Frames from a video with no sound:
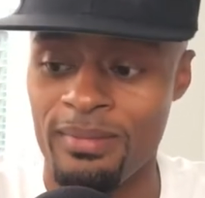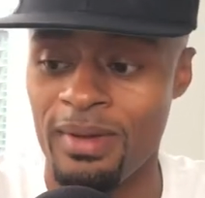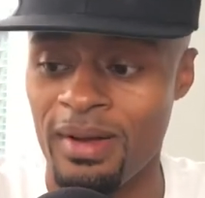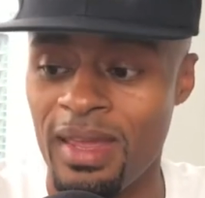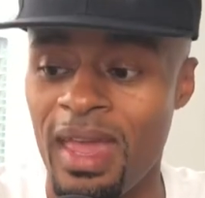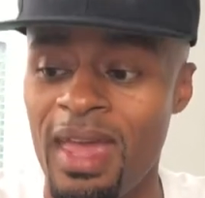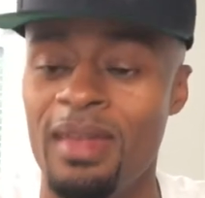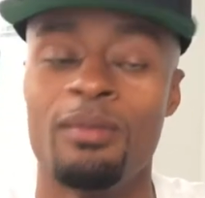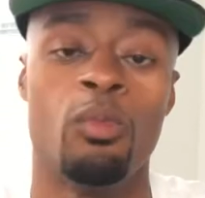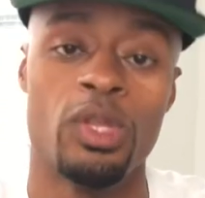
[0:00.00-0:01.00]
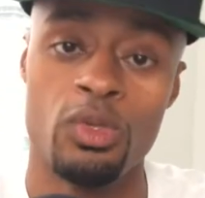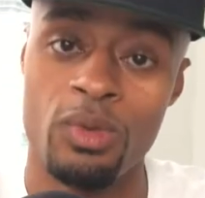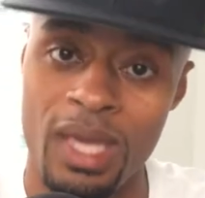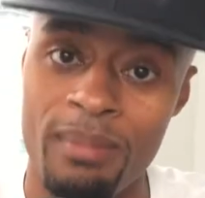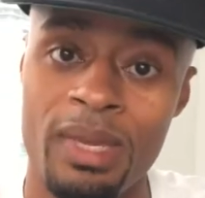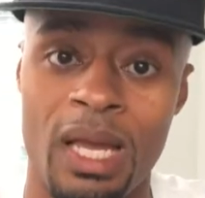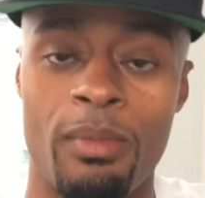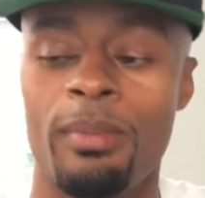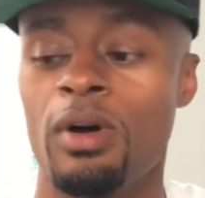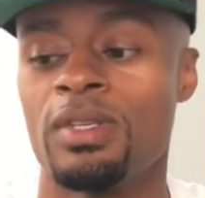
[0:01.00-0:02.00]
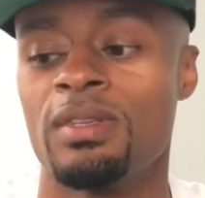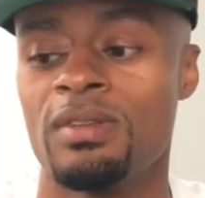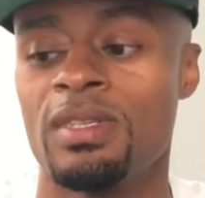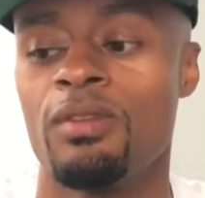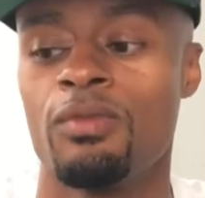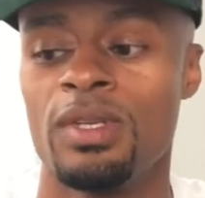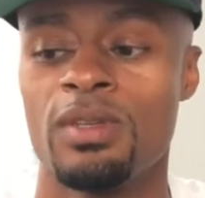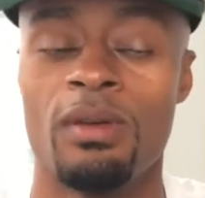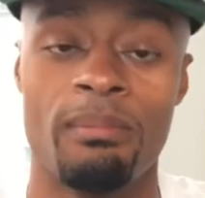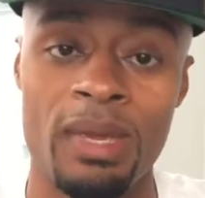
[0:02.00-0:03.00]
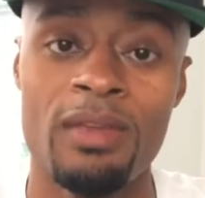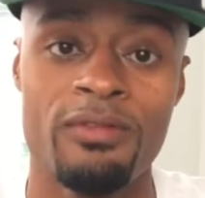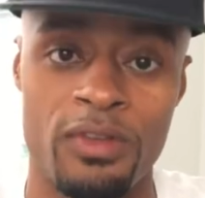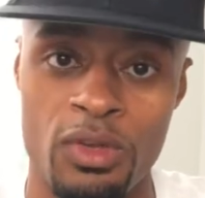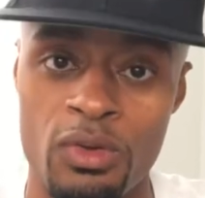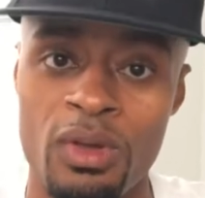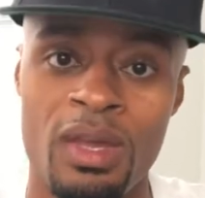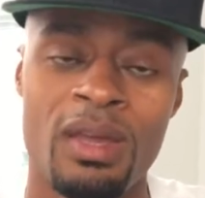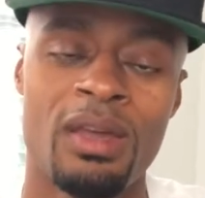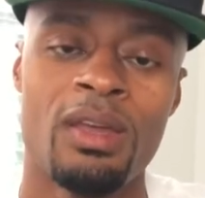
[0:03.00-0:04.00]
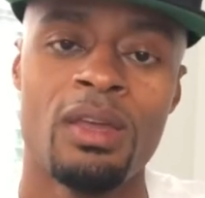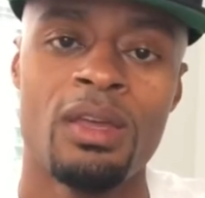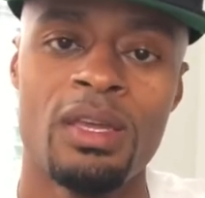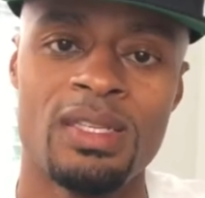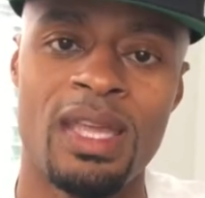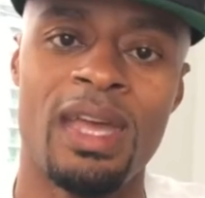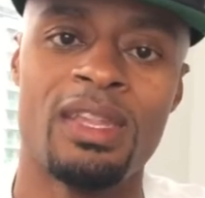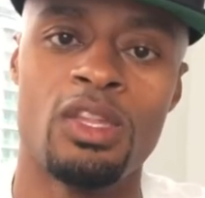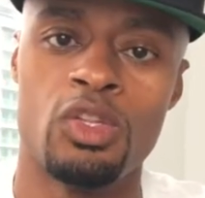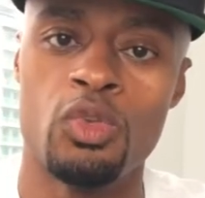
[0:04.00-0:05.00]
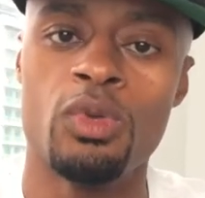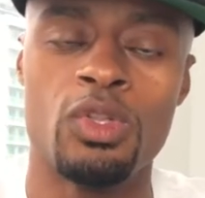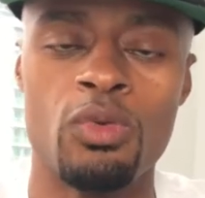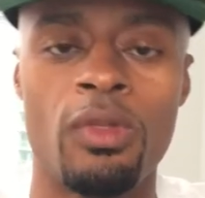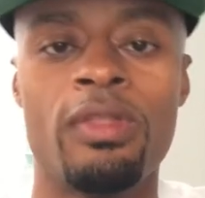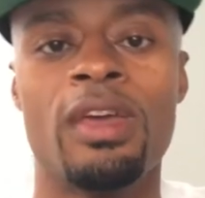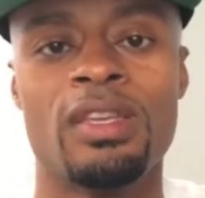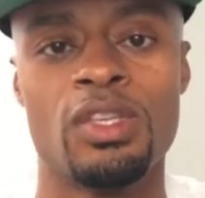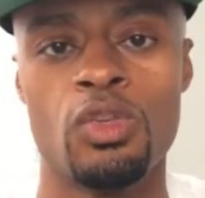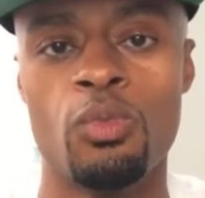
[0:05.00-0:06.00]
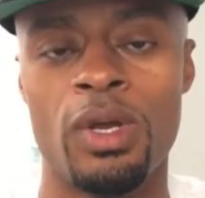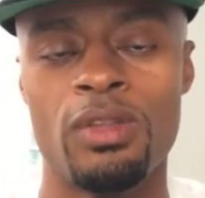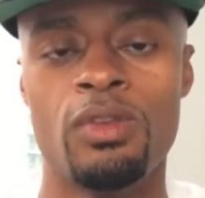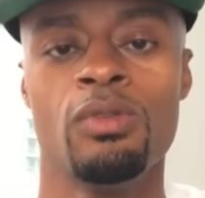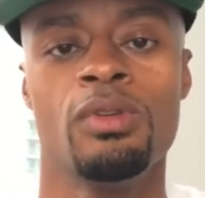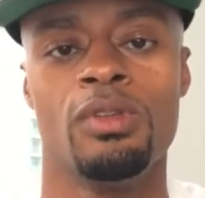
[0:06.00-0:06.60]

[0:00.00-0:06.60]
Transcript: All right. And when you can become a boss of yourself, what it's going to mean for you is that you can do the things that you want to do.